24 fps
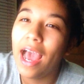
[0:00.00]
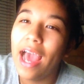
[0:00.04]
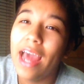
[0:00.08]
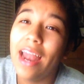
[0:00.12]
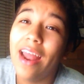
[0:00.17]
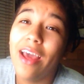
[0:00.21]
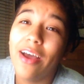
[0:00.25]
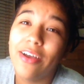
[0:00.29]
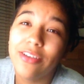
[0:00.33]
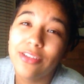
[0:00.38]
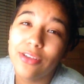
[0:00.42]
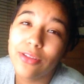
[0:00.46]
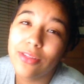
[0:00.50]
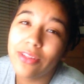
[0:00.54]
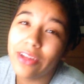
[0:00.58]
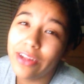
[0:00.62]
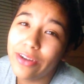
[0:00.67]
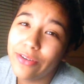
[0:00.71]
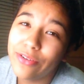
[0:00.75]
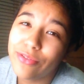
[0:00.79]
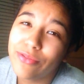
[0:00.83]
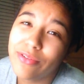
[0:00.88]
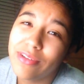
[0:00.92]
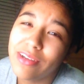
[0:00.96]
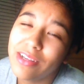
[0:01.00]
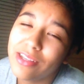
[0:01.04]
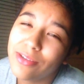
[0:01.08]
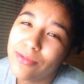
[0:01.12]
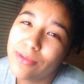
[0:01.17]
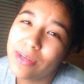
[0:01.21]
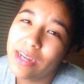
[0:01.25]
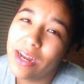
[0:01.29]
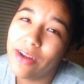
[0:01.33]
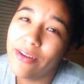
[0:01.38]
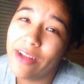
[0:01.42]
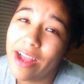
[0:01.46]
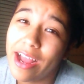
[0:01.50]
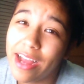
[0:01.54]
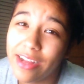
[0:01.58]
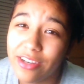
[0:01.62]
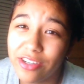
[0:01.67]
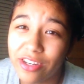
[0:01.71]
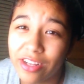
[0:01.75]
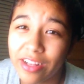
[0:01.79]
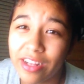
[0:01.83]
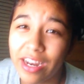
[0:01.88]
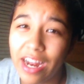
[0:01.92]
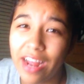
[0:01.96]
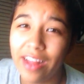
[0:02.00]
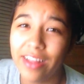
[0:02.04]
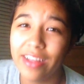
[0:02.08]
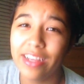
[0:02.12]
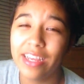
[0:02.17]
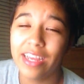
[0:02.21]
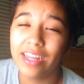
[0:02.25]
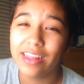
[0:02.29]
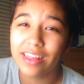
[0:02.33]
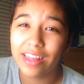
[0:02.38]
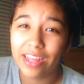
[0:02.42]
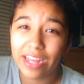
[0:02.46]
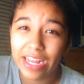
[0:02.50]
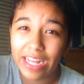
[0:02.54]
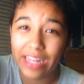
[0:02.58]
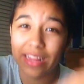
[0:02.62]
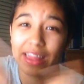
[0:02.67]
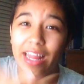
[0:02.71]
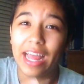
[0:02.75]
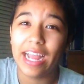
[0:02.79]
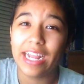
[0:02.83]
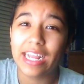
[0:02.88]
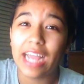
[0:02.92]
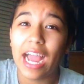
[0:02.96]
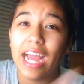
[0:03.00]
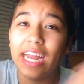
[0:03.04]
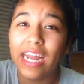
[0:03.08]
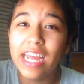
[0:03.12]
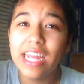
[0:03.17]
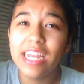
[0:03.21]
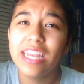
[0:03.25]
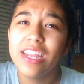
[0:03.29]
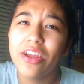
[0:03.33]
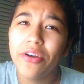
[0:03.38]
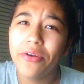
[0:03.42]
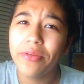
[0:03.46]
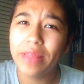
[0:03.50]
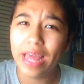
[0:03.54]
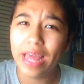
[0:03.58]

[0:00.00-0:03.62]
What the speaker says: And I also thought it was really sweet how Angela and Elliot, they, like, I didn't know